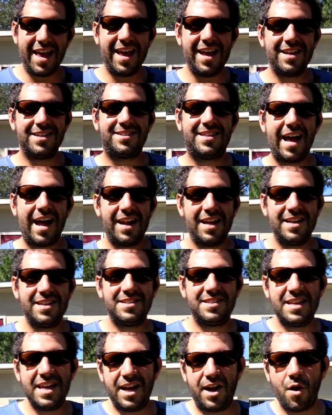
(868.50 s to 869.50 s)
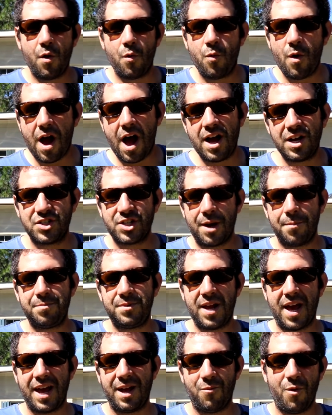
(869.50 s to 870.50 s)
is. That is the garage
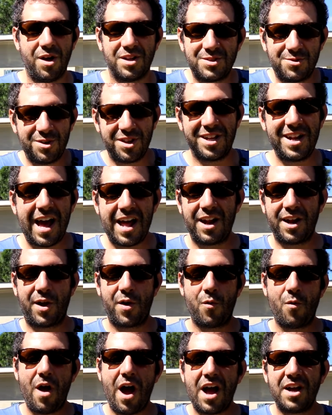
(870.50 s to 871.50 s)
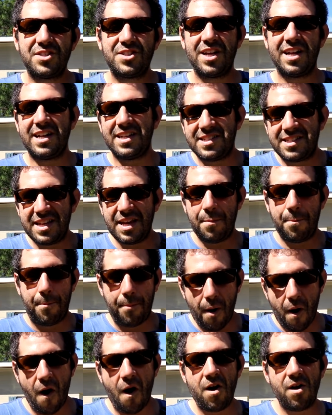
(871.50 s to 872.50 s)
update. Well, it's really not a garage. That is the
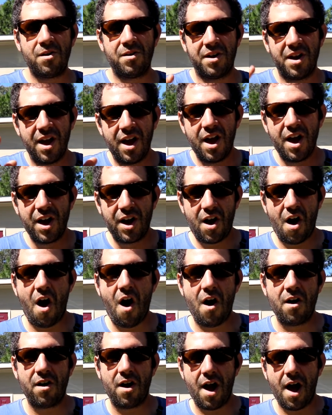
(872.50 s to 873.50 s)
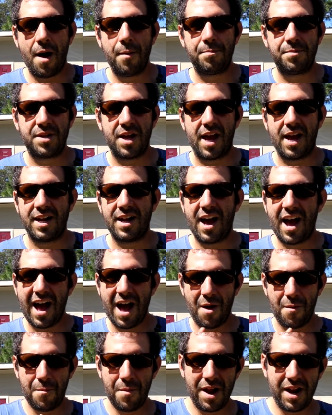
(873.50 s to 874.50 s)
barn car update. Now,
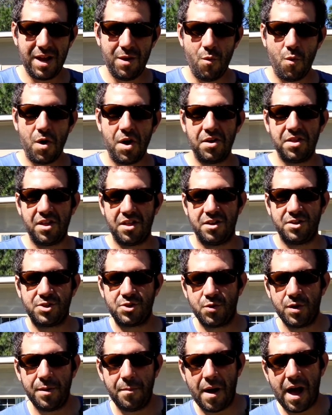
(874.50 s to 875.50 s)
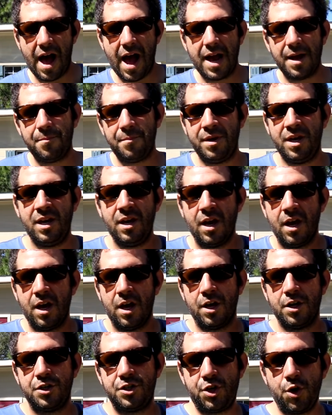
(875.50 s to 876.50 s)
how many were there? There's three behind me,
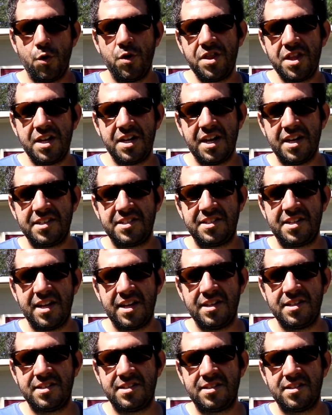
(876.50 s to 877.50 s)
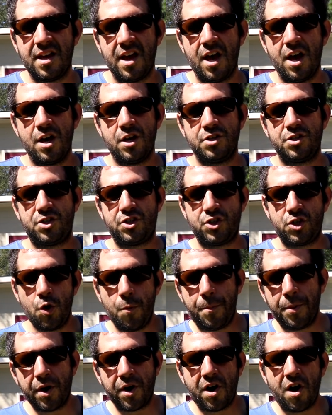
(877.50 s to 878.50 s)
two in the distance,
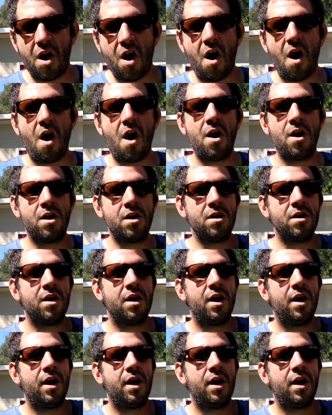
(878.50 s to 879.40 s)
supercar,